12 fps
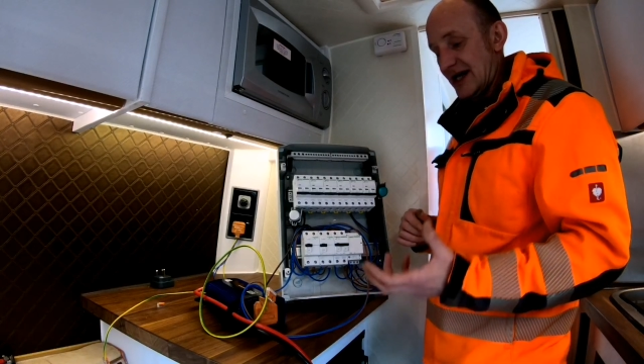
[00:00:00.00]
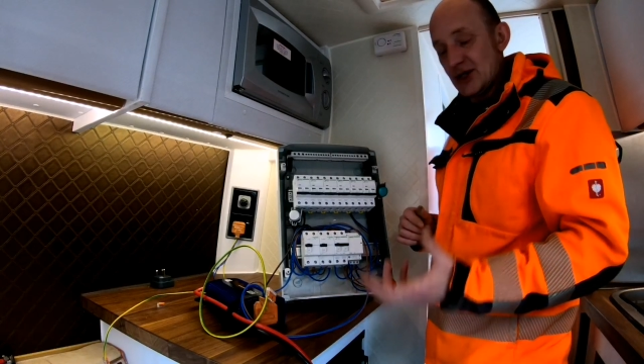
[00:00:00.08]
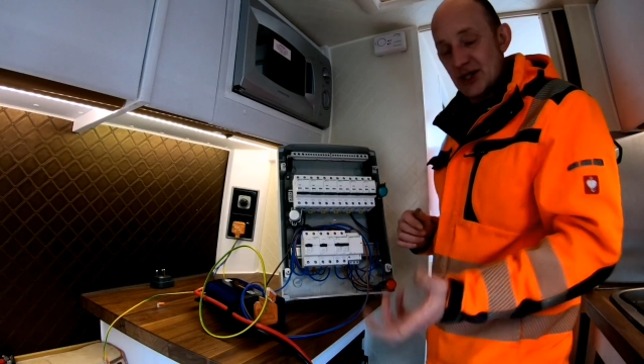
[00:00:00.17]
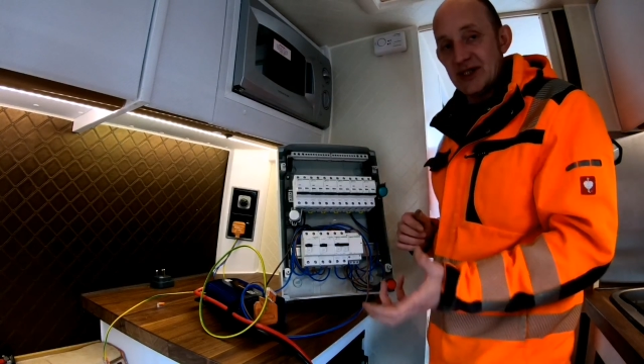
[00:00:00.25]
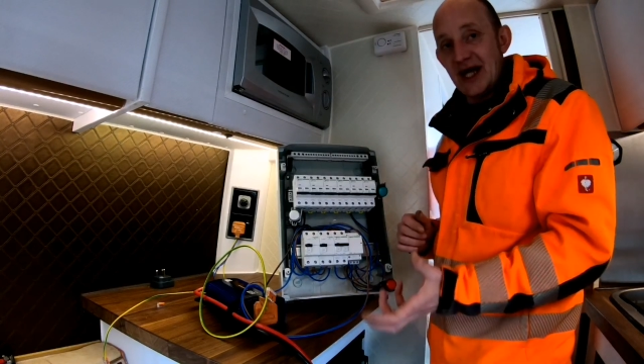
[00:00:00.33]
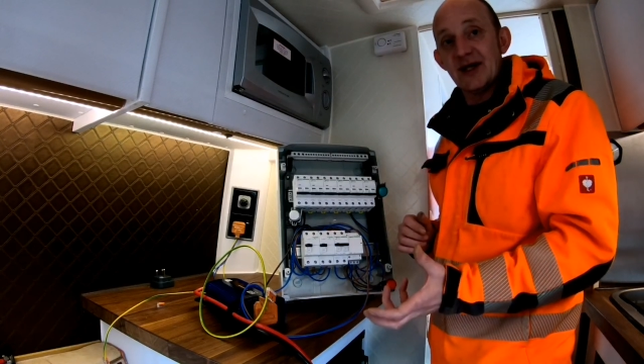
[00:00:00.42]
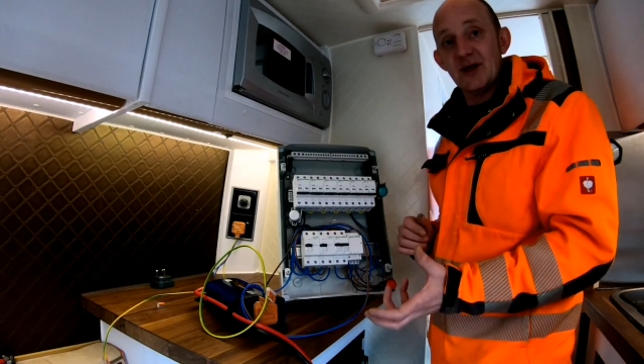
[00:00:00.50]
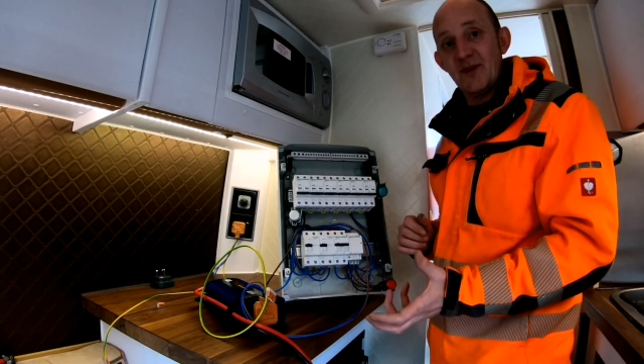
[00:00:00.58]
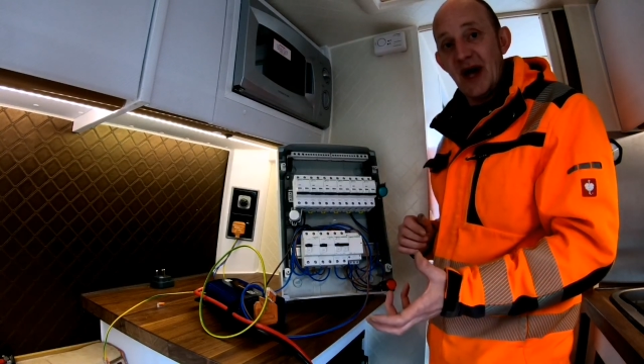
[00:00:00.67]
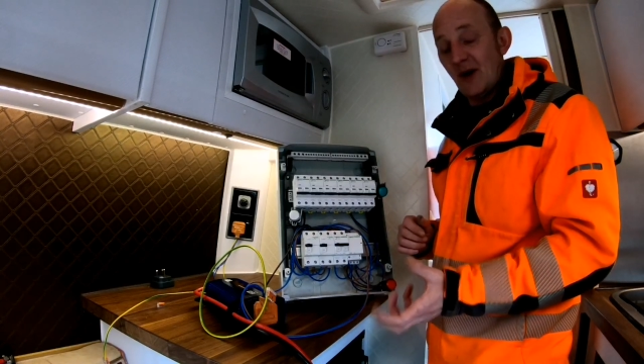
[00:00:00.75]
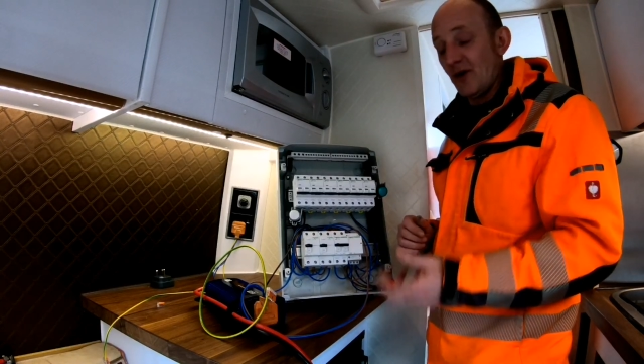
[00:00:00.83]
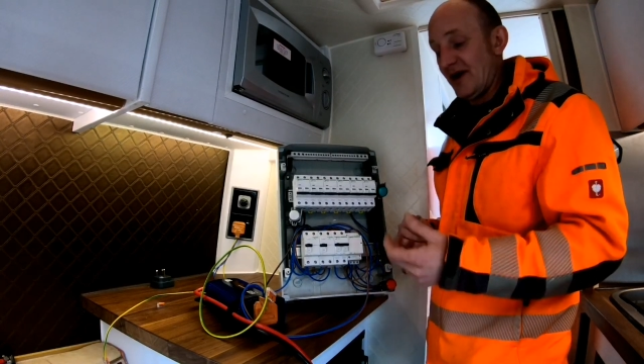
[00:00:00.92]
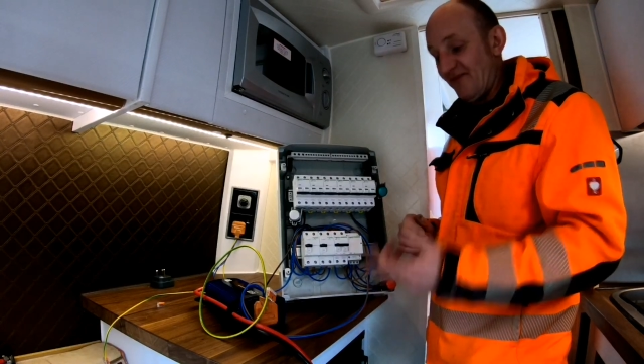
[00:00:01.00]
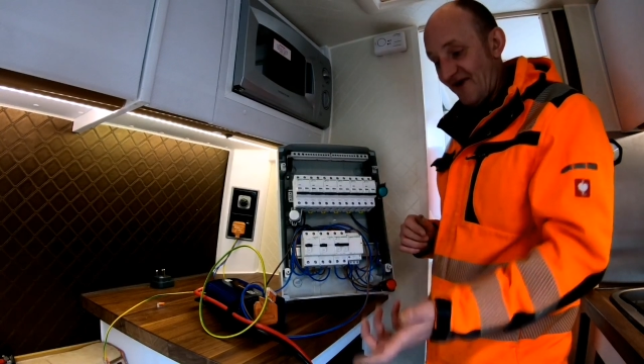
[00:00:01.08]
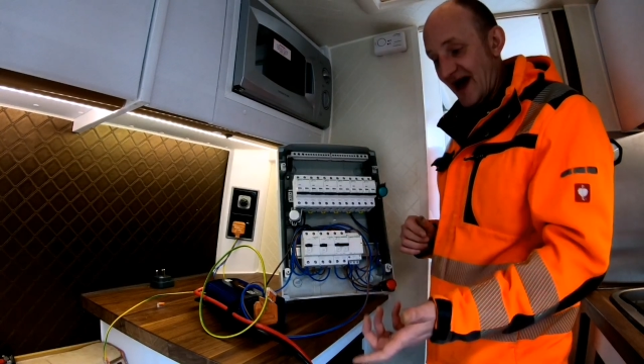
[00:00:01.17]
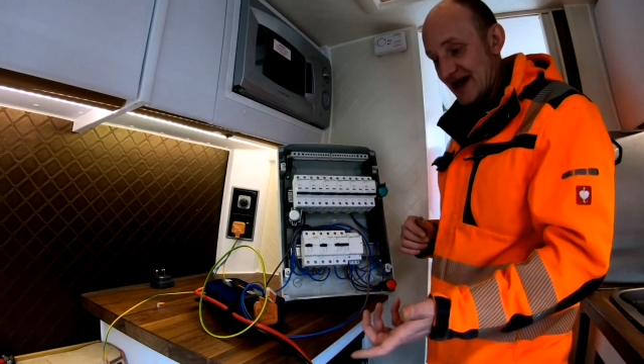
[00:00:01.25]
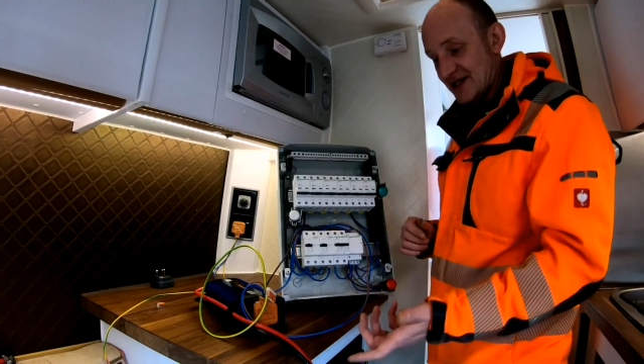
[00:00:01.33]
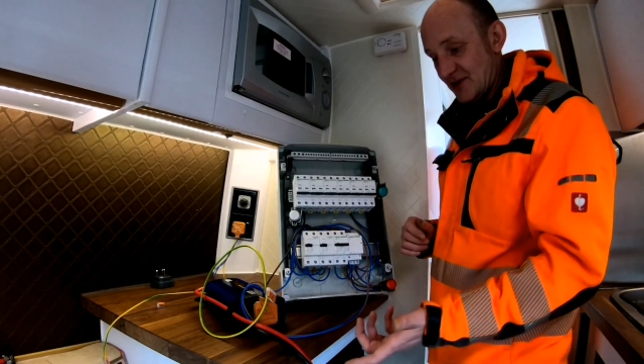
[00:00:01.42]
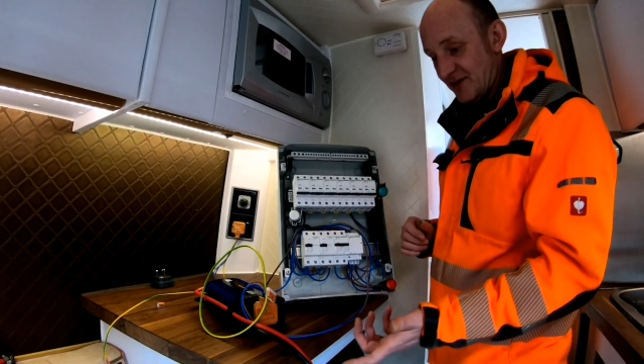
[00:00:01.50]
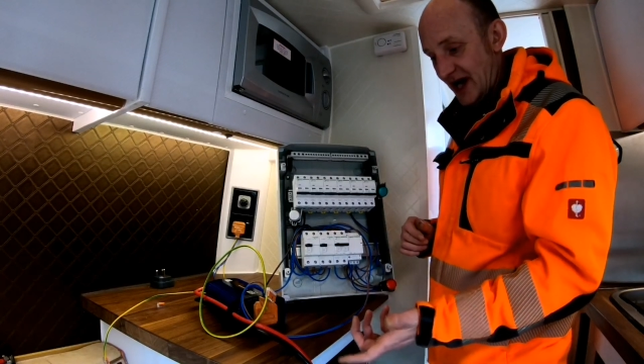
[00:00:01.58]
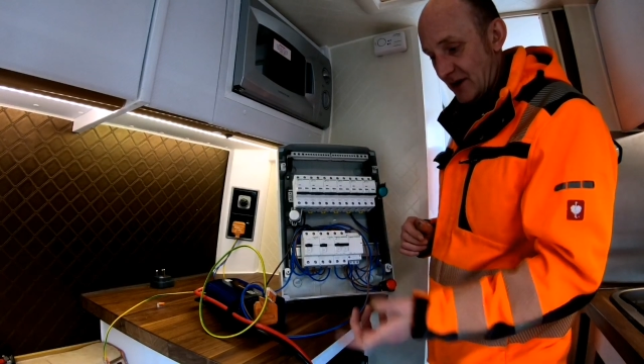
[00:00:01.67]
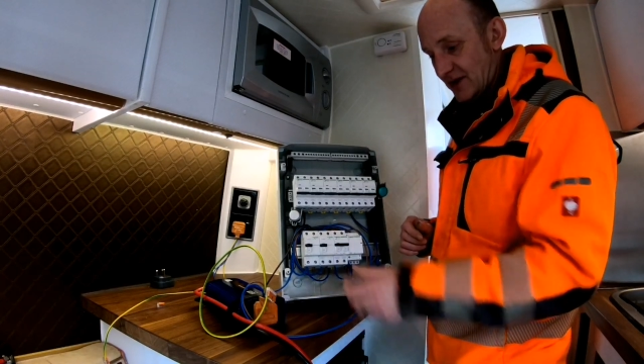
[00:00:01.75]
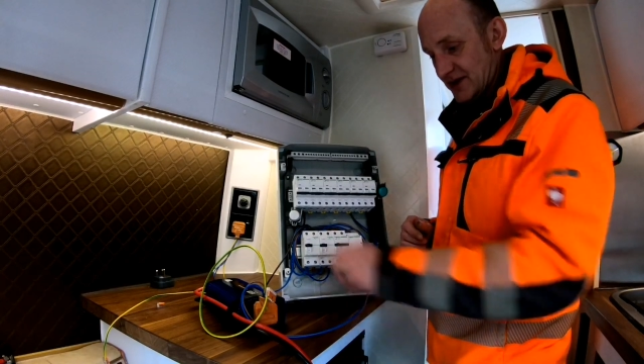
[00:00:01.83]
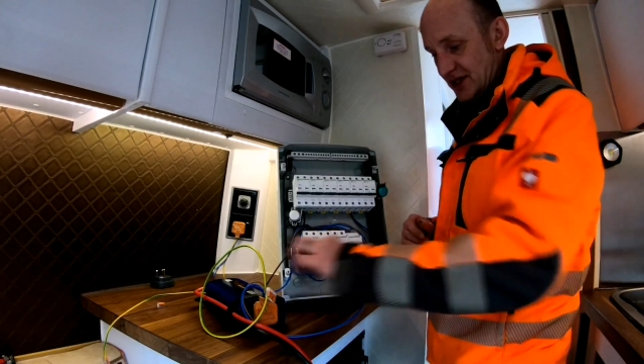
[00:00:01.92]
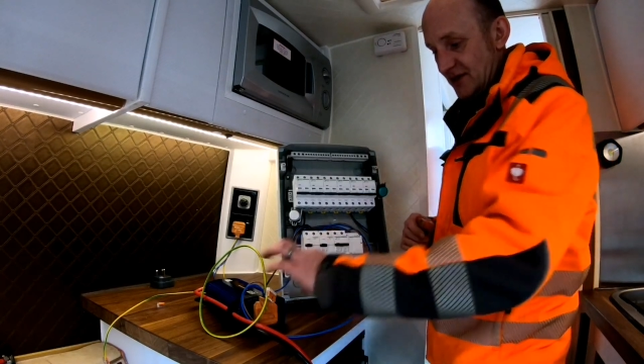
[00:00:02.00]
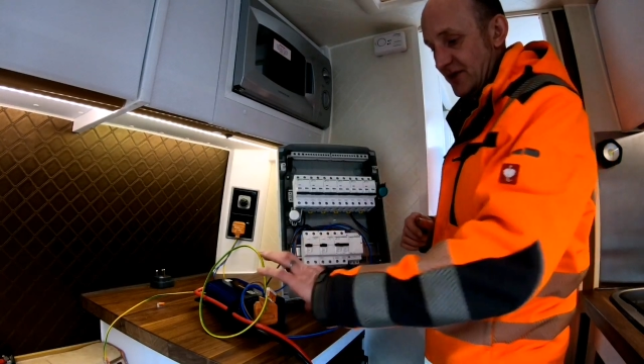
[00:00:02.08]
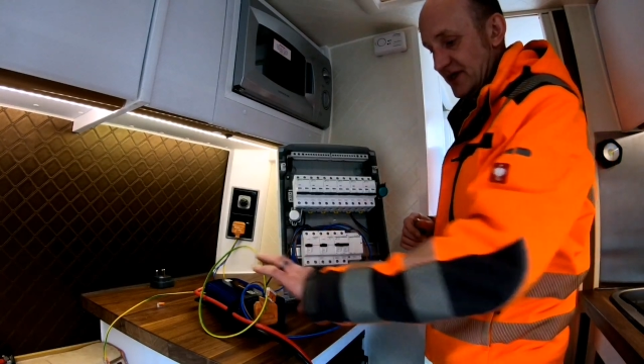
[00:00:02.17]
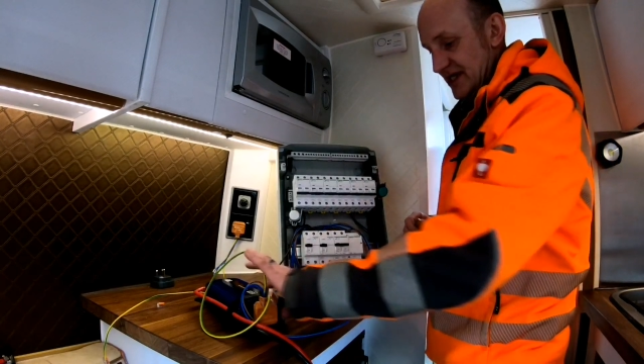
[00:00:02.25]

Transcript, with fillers: as your standard power, inverter power. So, if we